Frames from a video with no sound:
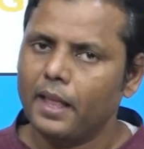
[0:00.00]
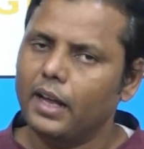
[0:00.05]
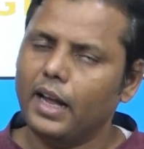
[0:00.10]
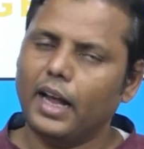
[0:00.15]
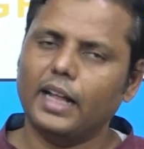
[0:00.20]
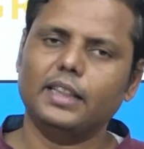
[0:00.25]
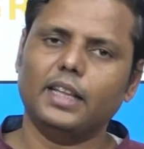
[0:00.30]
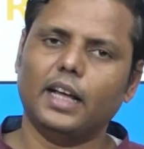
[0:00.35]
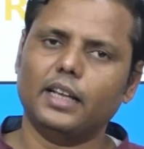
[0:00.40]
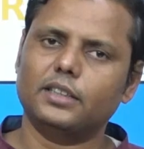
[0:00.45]

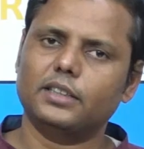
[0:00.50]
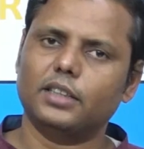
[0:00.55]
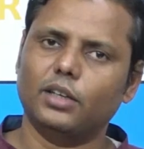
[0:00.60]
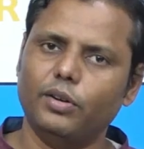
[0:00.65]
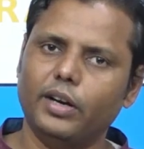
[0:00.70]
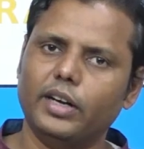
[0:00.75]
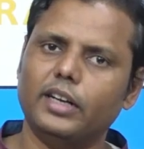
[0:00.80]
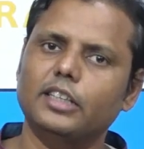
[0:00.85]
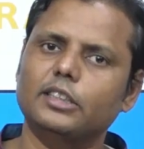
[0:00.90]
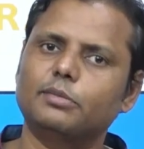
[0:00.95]
and that's how
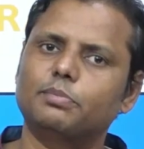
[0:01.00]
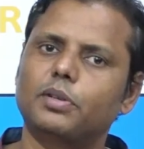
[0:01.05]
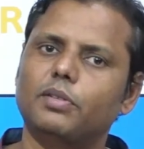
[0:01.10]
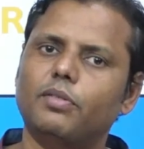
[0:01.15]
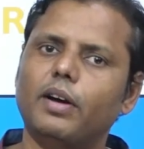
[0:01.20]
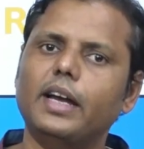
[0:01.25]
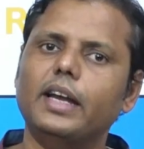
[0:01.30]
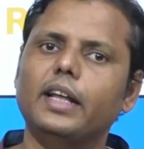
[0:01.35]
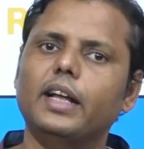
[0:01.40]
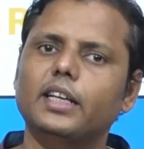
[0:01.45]
it is
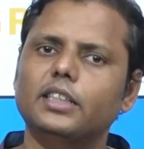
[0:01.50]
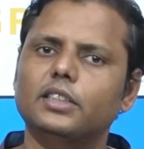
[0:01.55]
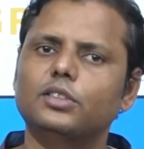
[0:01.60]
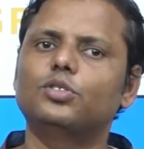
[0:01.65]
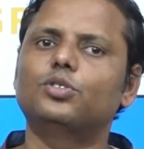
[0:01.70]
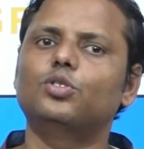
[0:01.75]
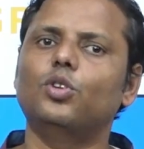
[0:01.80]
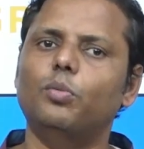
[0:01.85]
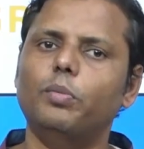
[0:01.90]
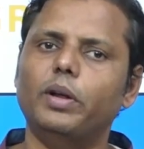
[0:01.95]
providing us
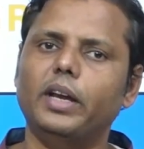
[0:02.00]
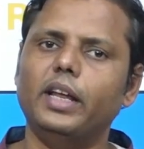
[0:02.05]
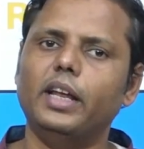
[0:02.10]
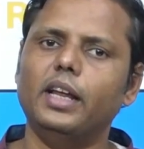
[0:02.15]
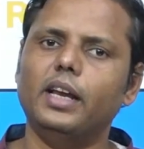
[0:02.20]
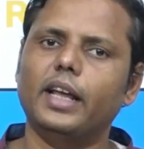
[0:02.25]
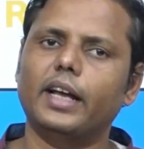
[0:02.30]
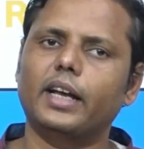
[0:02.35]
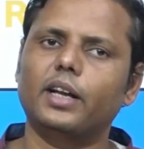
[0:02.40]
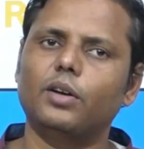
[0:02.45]
so many,
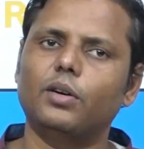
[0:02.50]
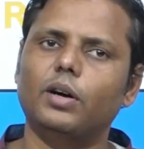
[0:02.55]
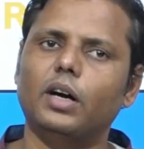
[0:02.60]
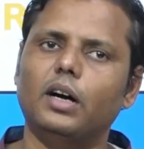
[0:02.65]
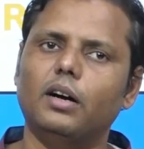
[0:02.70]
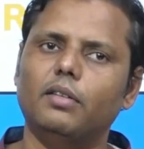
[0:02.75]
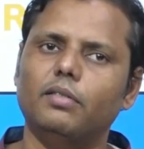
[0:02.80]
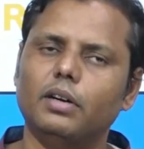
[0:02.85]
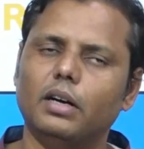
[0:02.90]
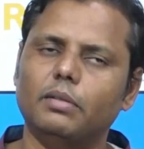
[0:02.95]
like
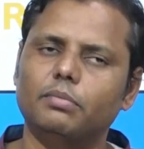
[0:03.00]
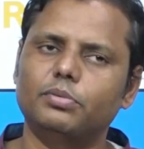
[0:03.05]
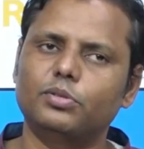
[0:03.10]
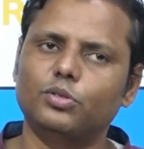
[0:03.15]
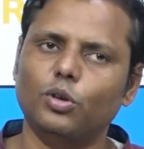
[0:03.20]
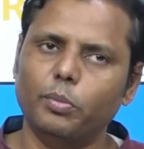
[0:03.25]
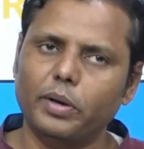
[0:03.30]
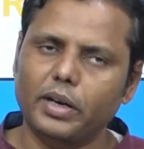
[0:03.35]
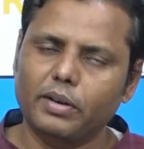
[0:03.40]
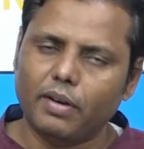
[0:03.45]

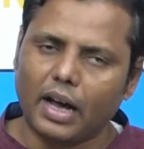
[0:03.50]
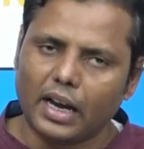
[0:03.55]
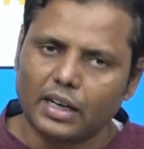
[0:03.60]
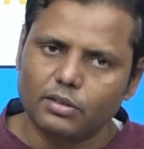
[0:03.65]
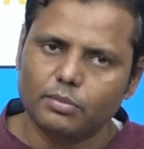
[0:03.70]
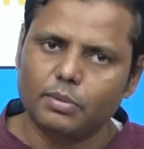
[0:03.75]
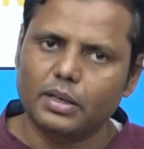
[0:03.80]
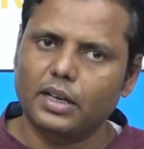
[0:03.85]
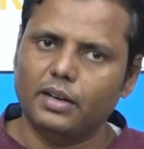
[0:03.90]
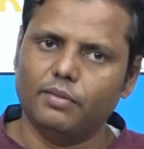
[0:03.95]
so many
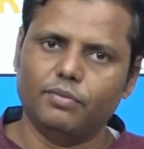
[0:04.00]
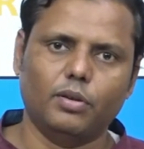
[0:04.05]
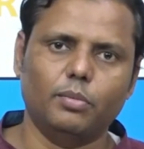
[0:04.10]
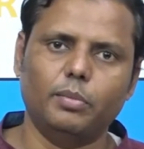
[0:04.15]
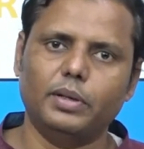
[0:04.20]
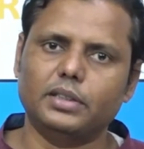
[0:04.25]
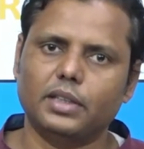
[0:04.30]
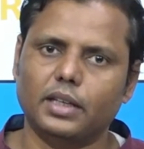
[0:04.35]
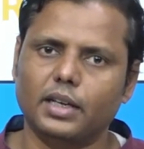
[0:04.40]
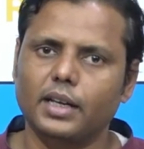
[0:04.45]
valuable
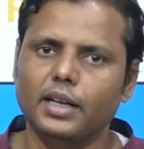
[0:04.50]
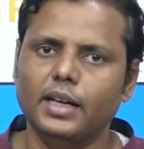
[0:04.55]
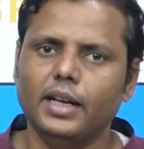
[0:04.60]
information